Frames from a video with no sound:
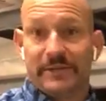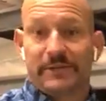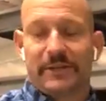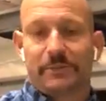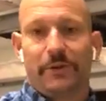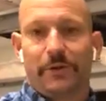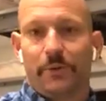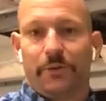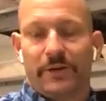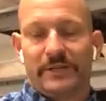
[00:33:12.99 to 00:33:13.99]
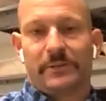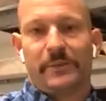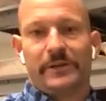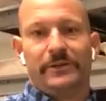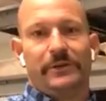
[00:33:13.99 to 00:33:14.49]
So that's one of the cool things that we
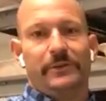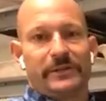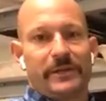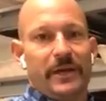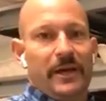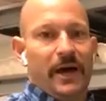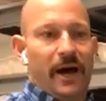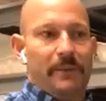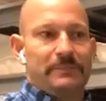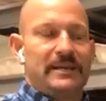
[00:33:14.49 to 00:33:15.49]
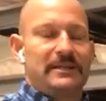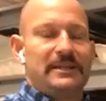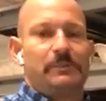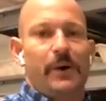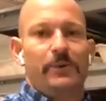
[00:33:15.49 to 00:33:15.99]
can do is take
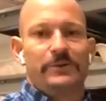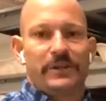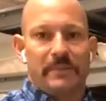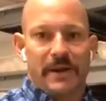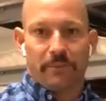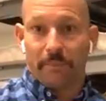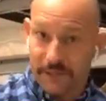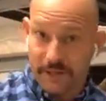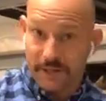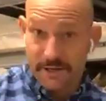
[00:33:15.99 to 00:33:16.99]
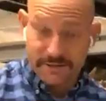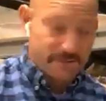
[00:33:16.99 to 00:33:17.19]
these bones and make replicas